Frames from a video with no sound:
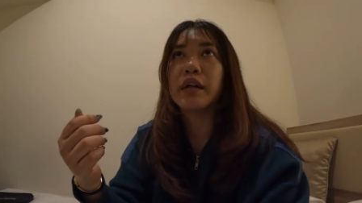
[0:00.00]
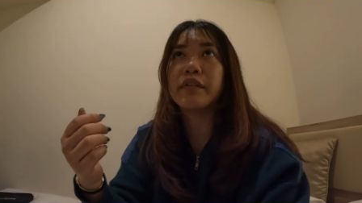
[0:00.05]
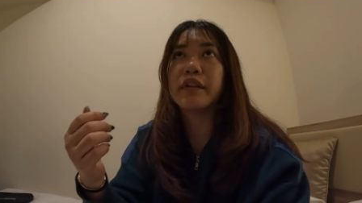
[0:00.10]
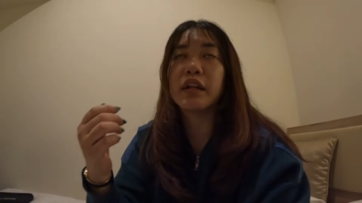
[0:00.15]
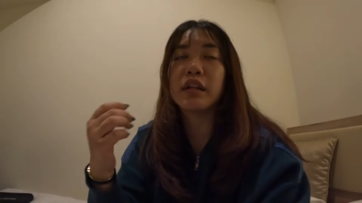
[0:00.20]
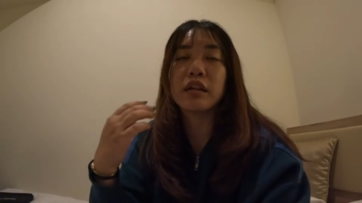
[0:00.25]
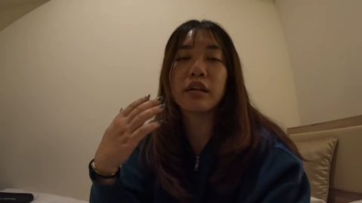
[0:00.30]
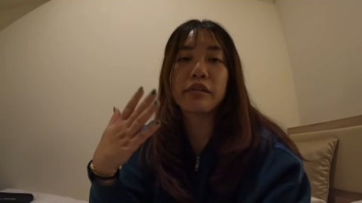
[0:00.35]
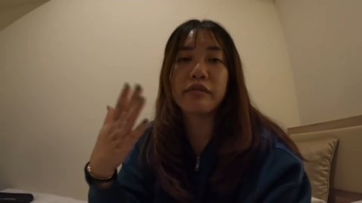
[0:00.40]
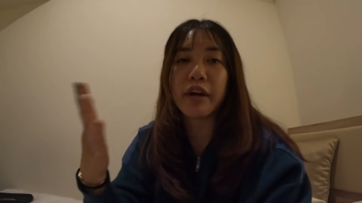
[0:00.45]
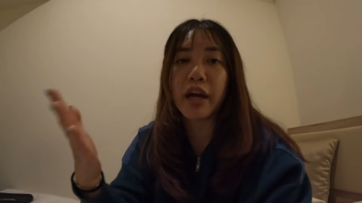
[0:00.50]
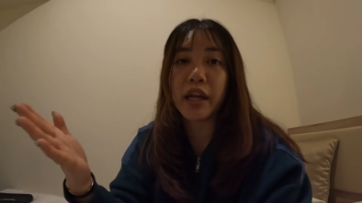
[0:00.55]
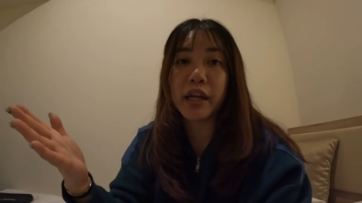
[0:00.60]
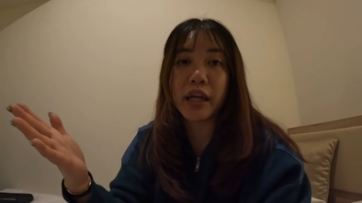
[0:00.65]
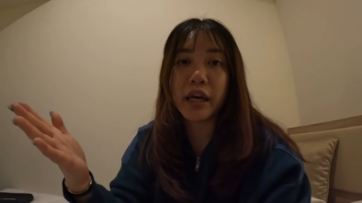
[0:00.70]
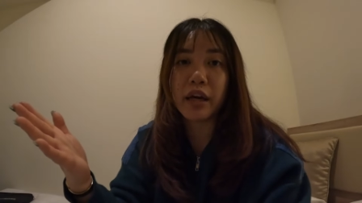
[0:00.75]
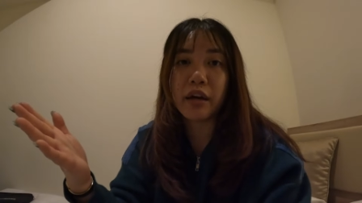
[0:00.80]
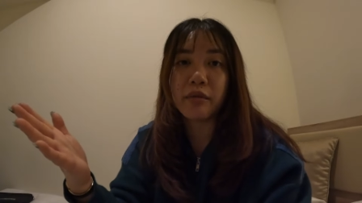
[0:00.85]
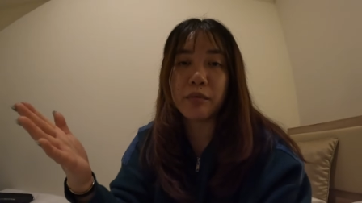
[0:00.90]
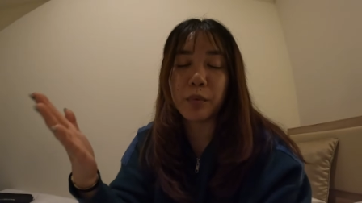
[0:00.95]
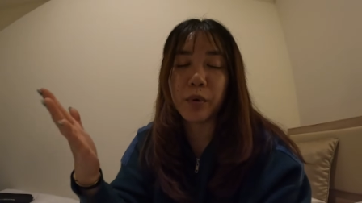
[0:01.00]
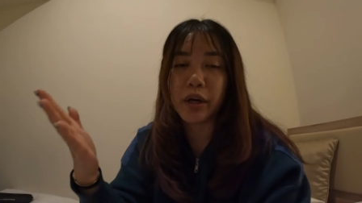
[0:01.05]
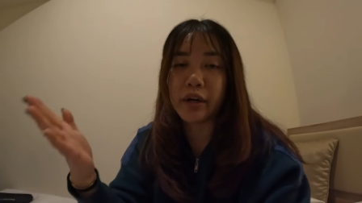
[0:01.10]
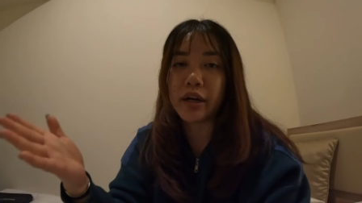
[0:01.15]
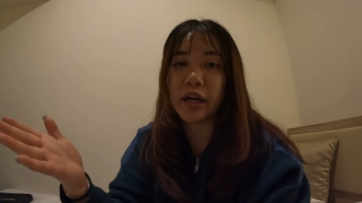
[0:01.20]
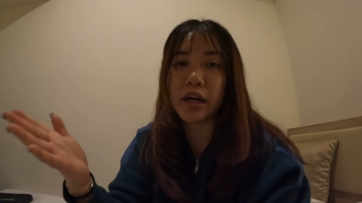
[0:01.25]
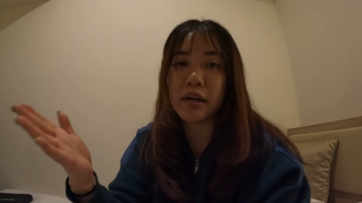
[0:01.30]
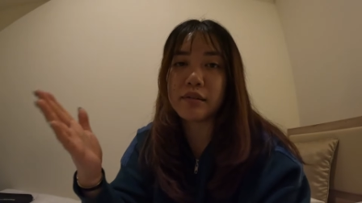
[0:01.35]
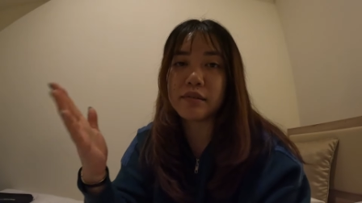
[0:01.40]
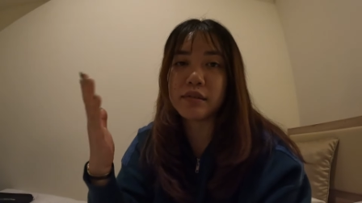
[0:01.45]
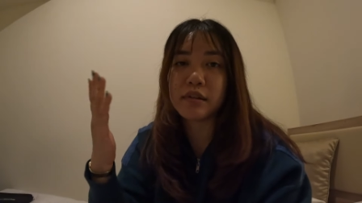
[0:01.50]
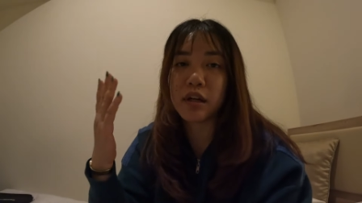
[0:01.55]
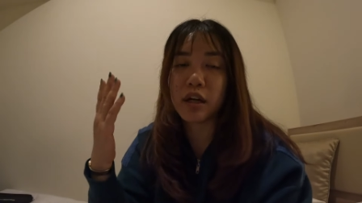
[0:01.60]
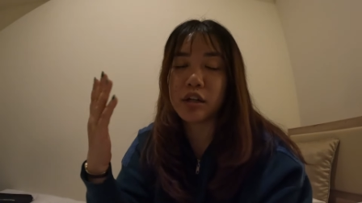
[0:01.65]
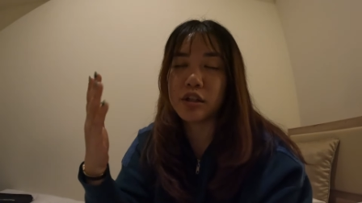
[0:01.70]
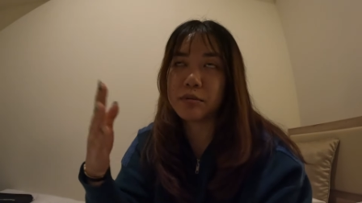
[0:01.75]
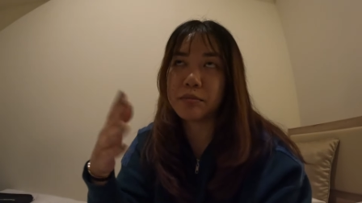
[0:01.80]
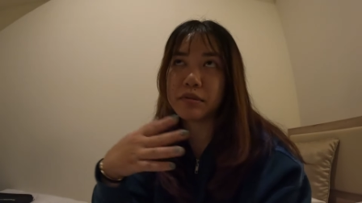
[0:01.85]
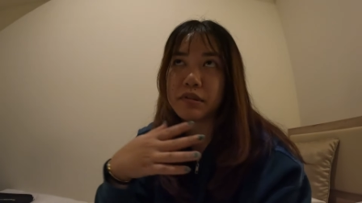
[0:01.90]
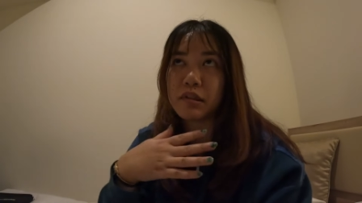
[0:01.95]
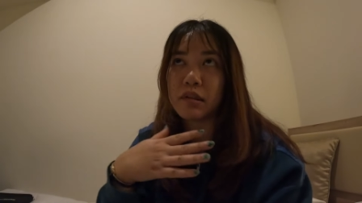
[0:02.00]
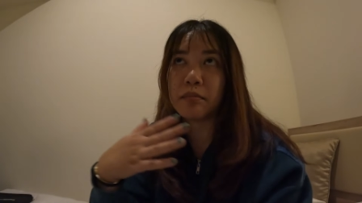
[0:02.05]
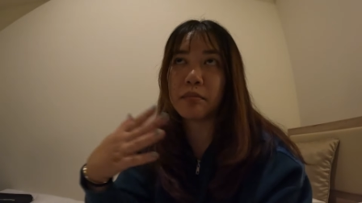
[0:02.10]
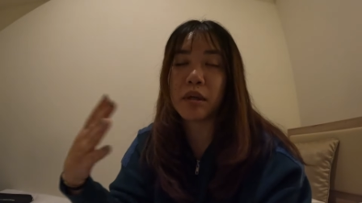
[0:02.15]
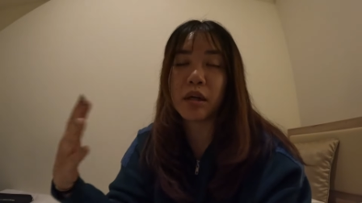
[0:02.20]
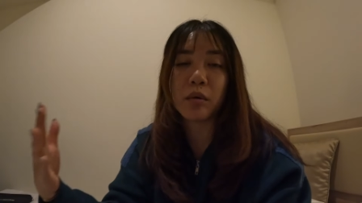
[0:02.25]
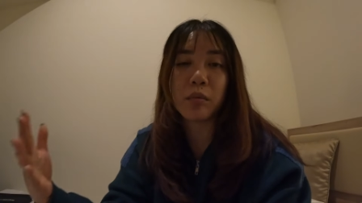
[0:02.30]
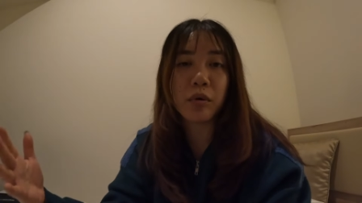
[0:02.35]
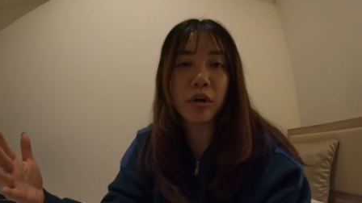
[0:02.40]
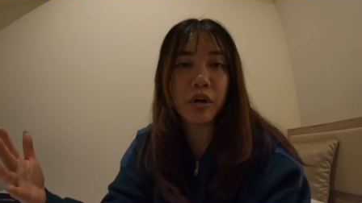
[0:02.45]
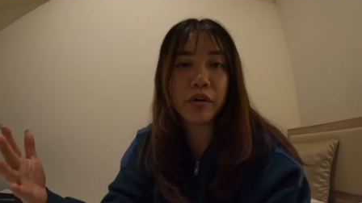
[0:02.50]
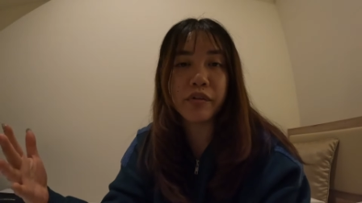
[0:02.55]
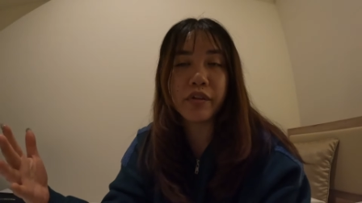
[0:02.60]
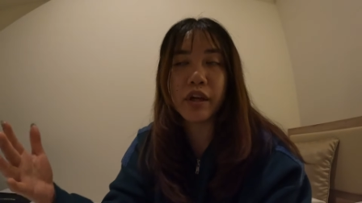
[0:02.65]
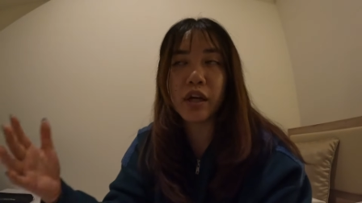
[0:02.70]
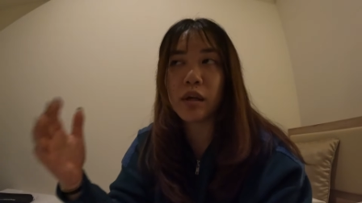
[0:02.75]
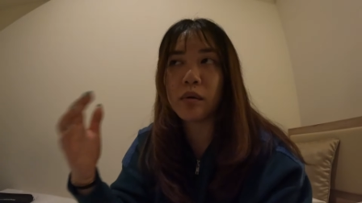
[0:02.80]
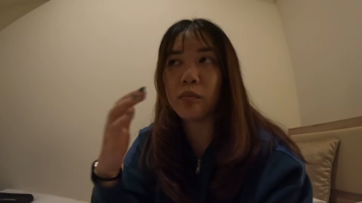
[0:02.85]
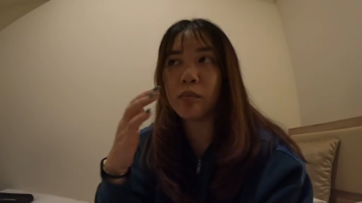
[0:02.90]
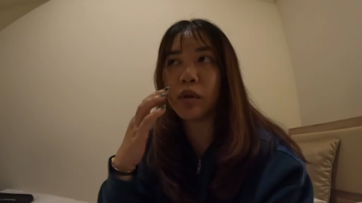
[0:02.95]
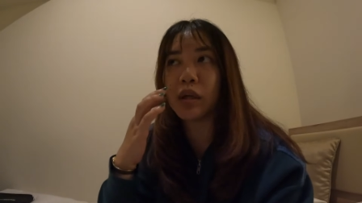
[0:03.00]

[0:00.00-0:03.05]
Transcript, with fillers: I think the Grand ha- Warehouse 100% made it worth it.